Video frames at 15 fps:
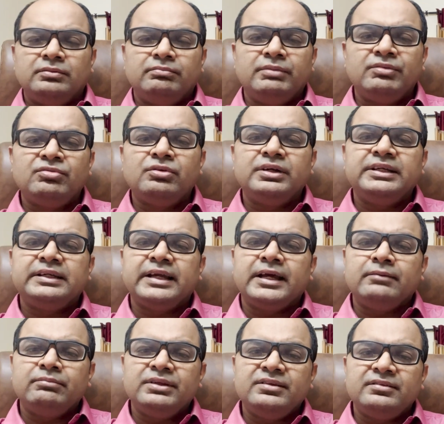before it
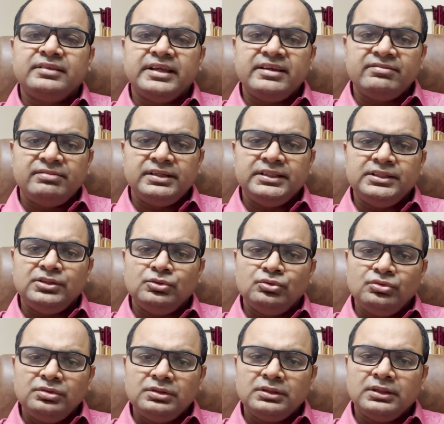can be safely
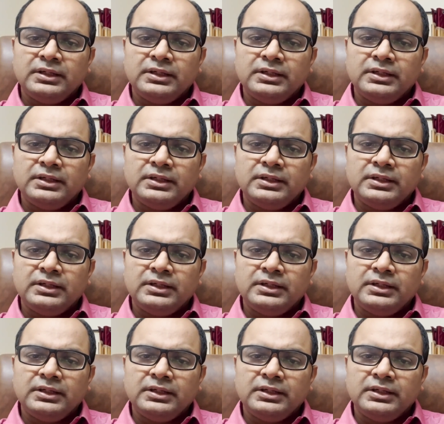used